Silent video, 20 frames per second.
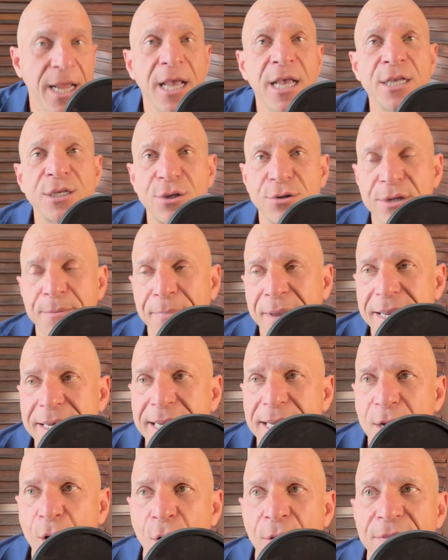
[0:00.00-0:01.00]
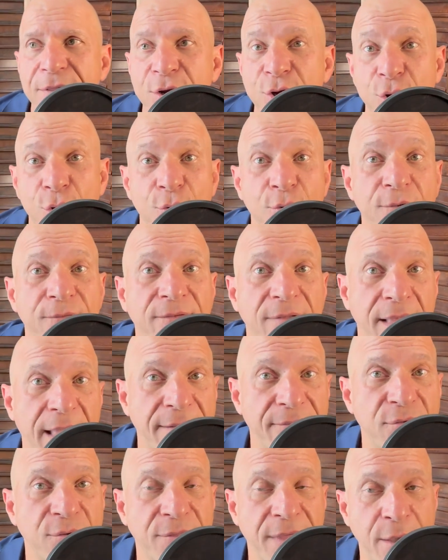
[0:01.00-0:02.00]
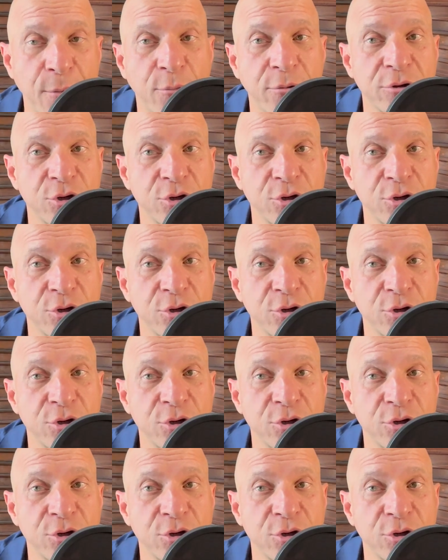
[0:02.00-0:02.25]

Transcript: So depending on the nerve level that we're